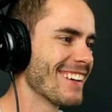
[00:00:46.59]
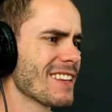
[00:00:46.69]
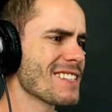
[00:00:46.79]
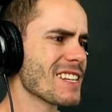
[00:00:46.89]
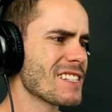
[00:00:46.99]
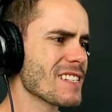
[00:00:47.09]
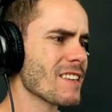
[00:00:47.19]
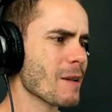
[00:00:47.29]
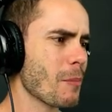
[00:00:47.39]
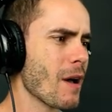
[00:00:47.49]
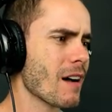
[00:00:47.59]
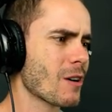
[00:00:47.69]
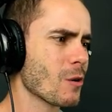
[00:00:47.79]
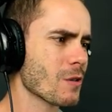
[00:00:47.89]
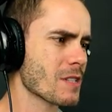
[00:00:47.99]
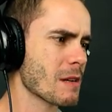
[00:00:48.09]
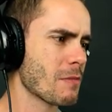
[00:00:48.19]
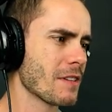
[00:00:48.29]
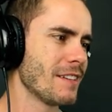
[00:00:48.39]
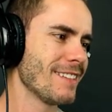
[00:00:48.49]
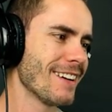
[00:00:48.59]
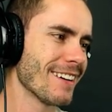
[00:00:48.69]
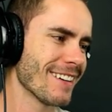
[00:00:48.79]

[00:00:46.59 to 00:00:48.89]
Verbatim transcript: This, is this like parkour or something?